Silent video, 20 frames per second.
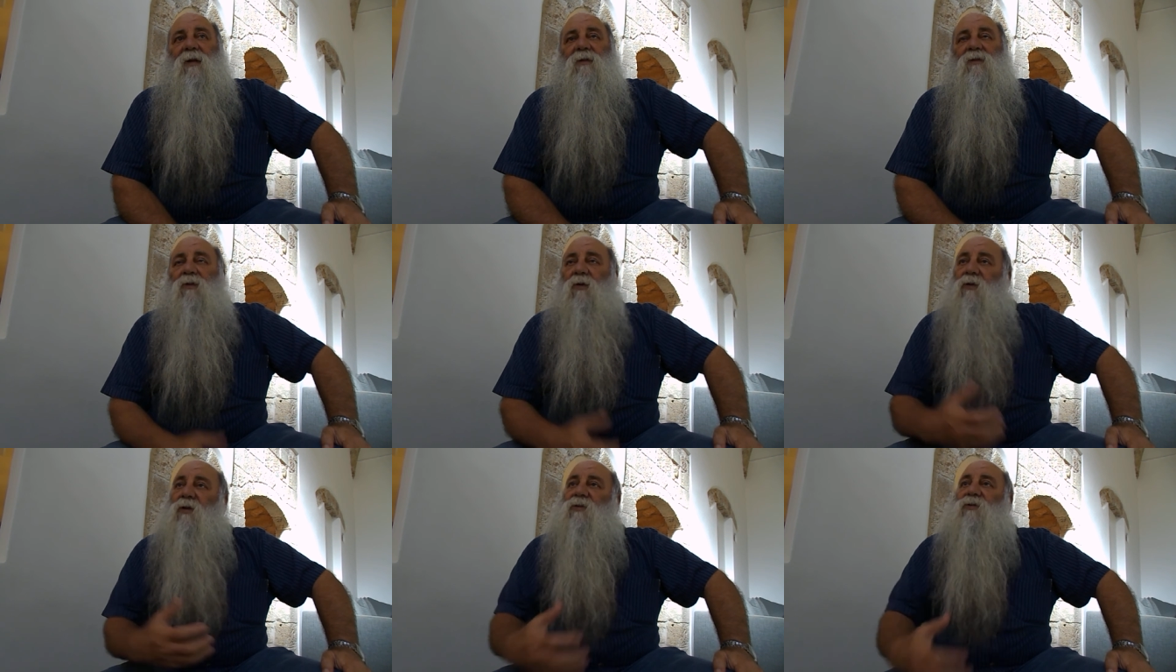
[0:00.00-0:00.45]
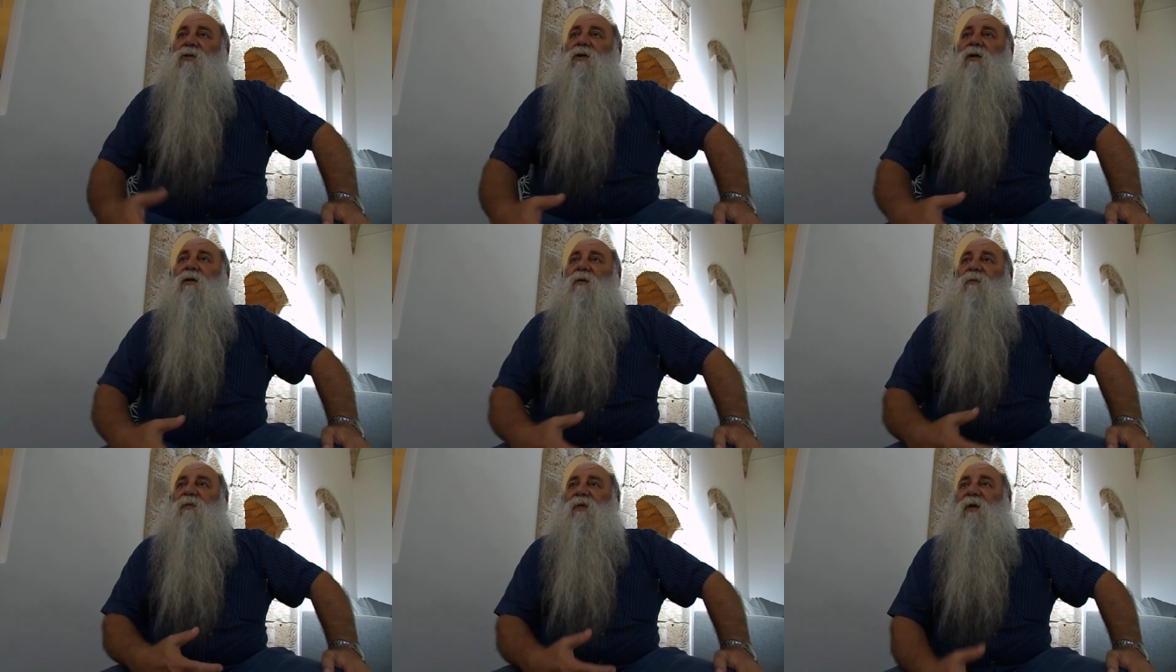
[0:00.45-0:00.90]

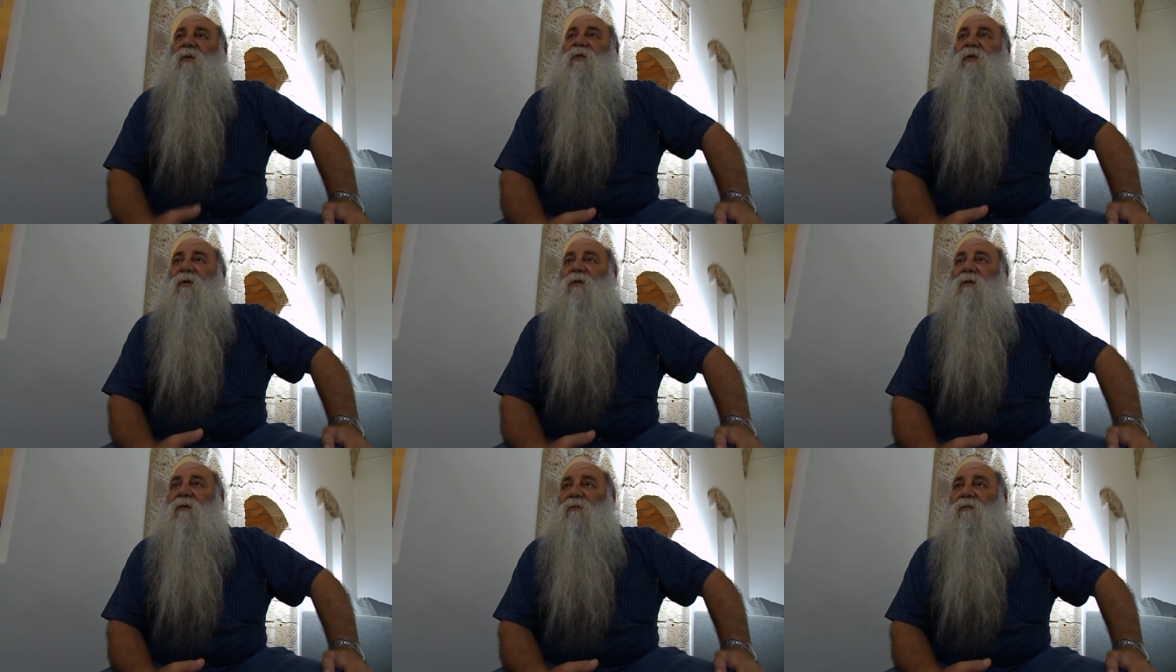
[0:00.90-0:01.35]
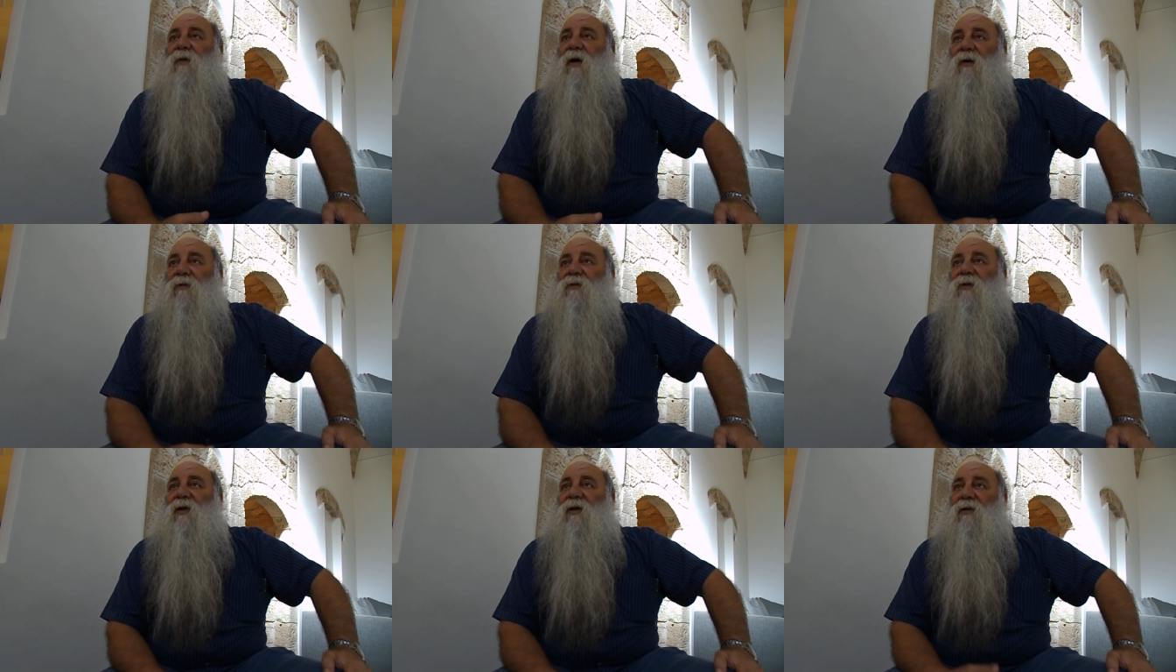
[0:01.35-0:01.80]
acknowledging the people
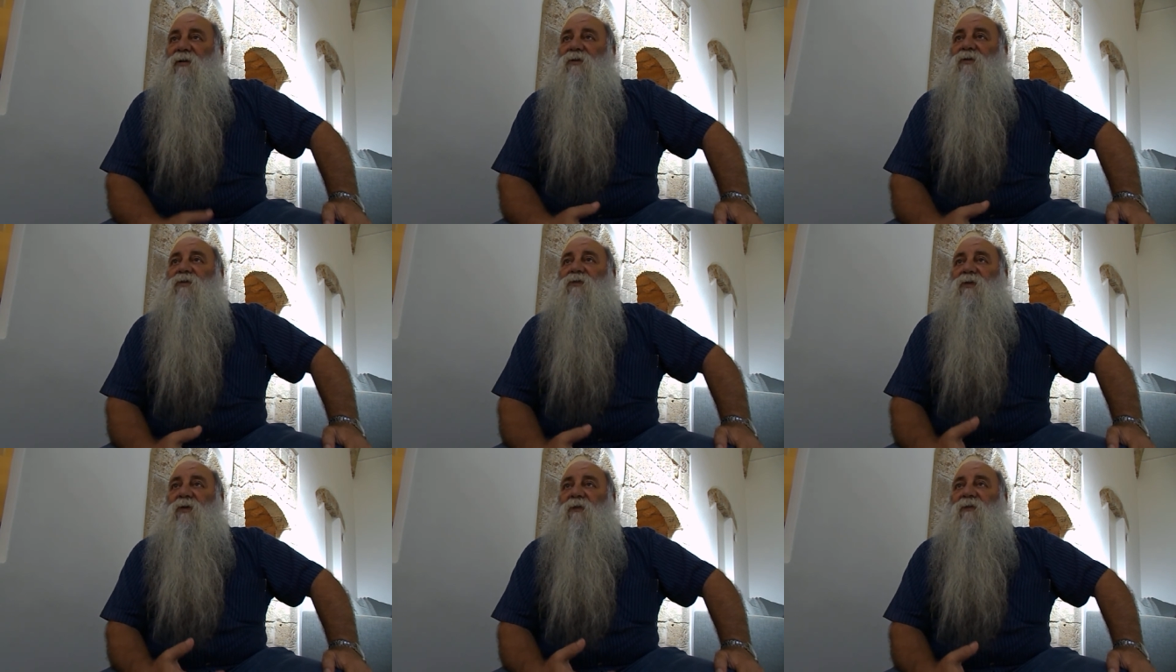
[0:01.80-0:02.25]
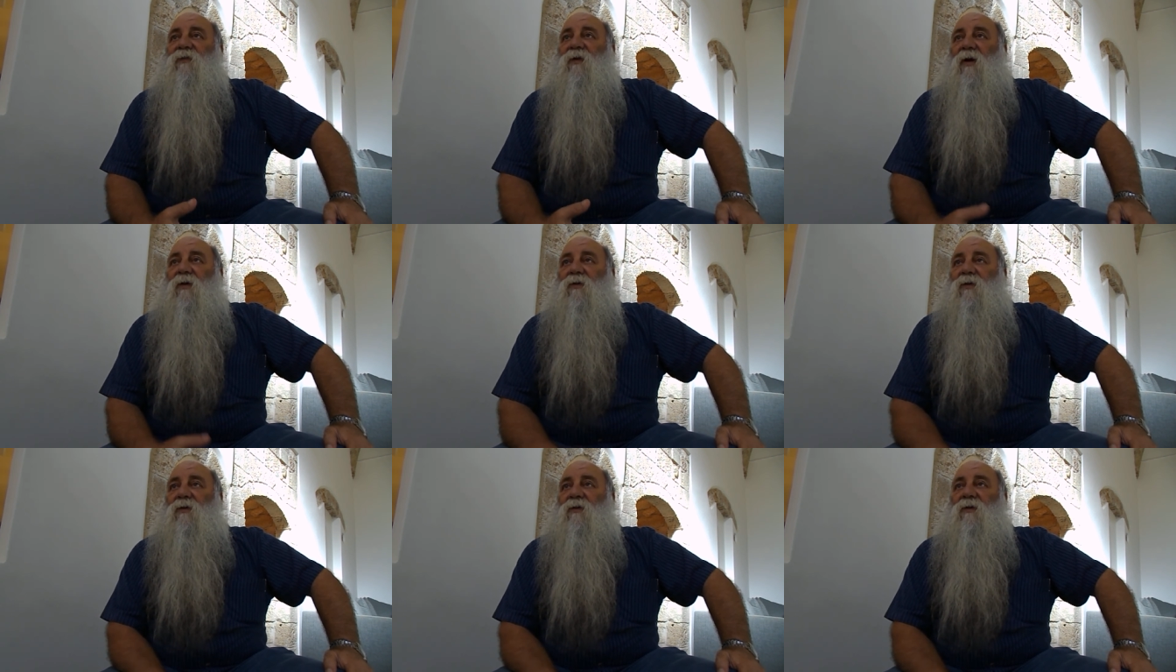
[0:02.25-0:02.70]
about the history of
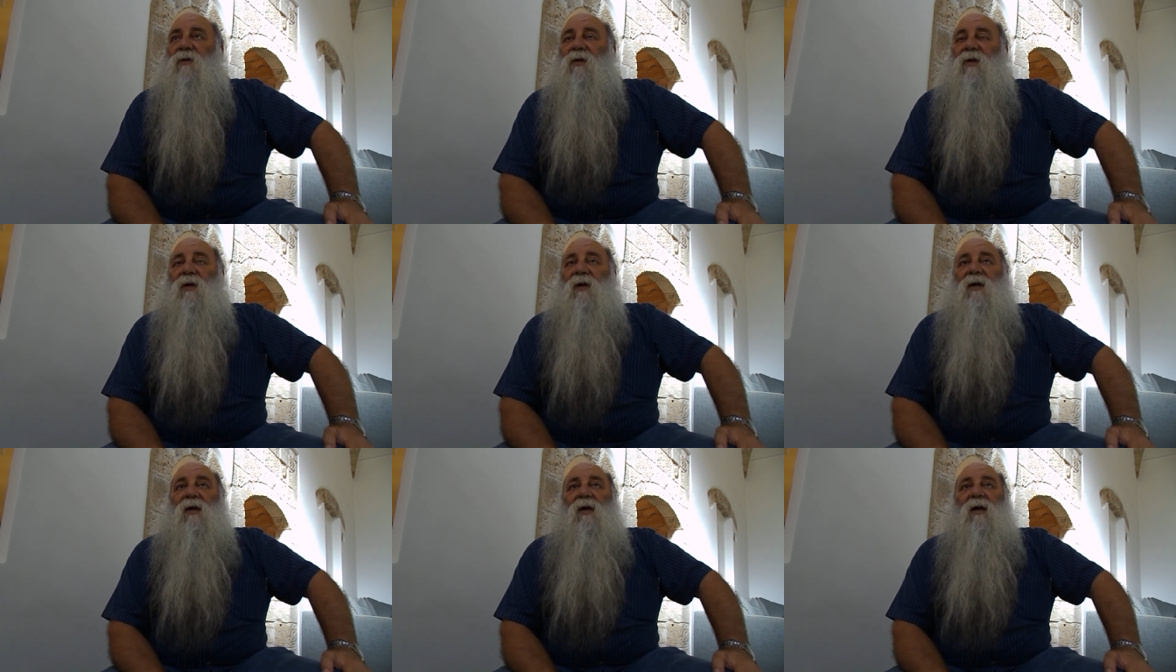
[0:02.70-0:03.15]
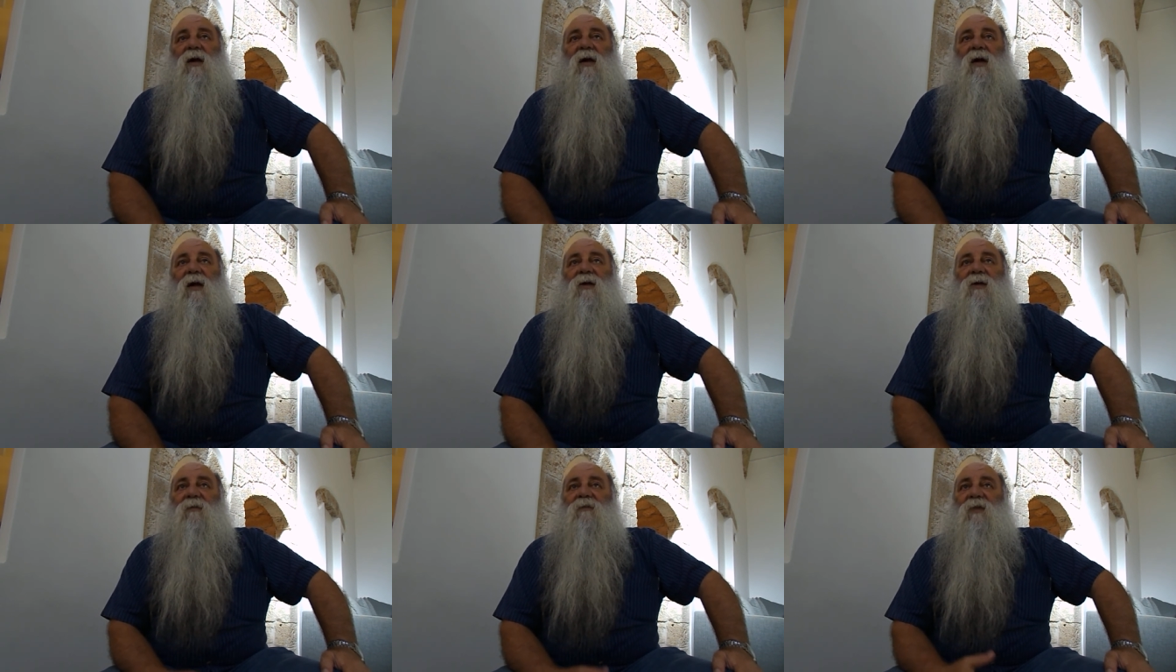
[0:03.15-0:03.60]

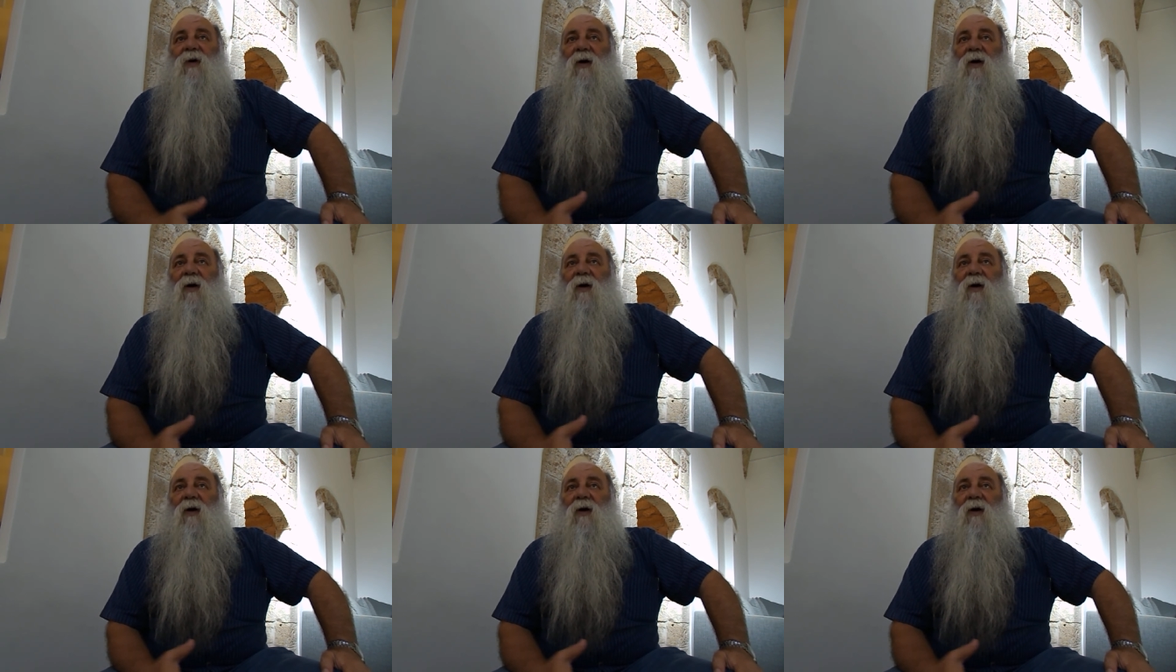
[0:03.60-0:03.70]
Acre and the